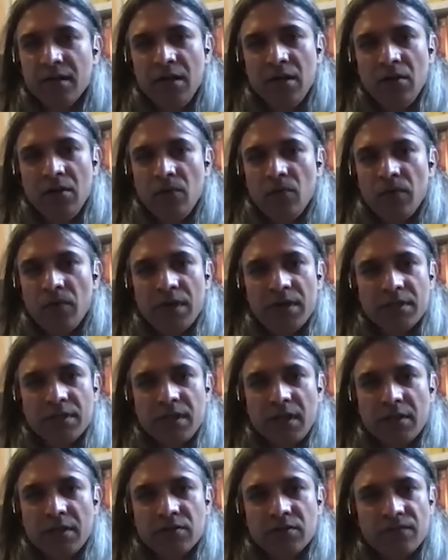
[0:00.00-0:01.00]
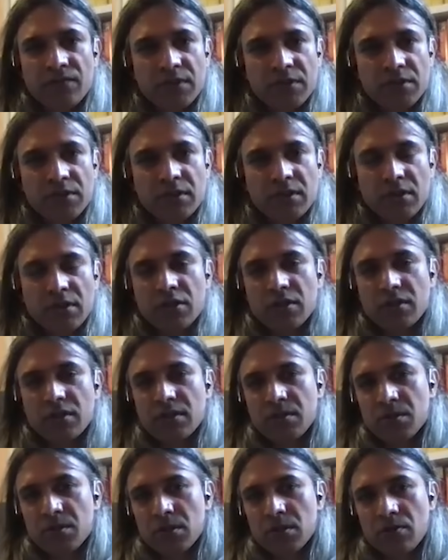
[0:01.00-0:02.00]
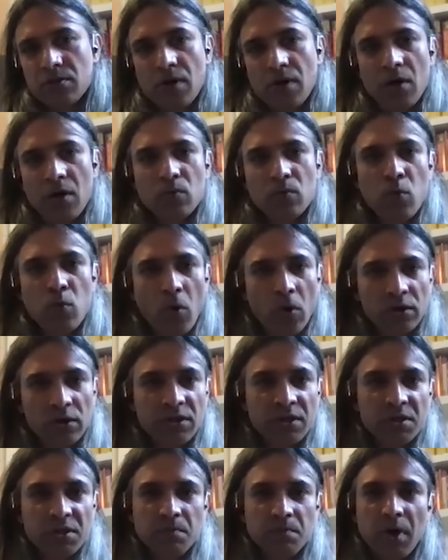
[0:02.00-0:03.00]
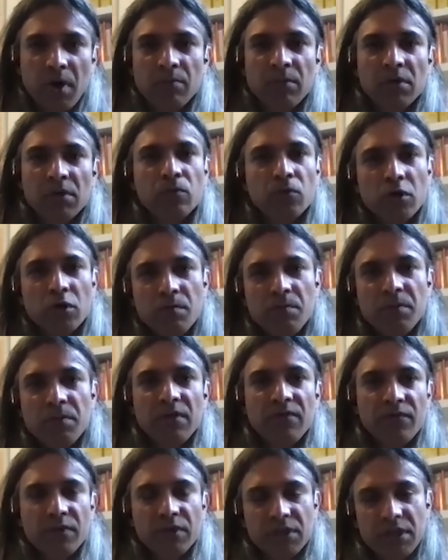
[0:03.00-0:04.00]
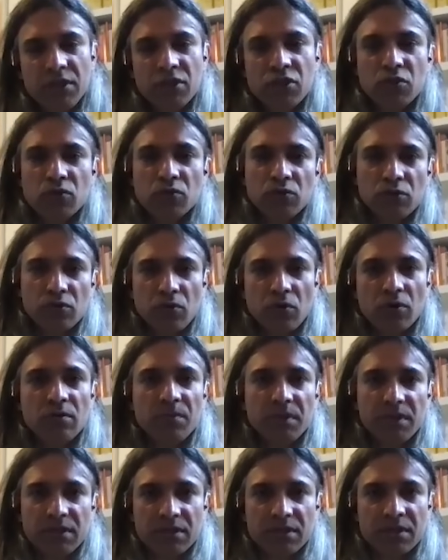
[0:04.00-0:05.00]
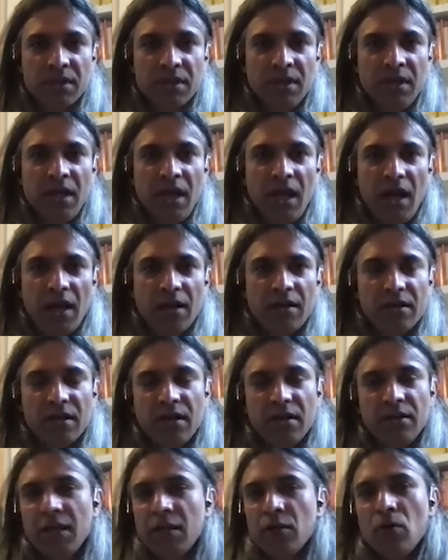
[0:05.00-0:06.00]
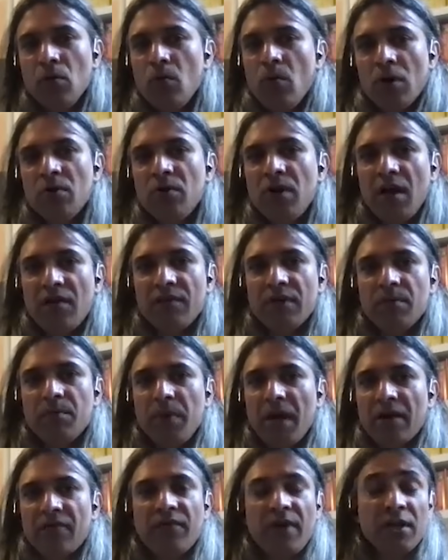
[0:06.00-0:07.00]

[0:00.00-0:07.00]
various kinds of discussions around what this bubble would be for these two tournaments, and they don't want to have an impact.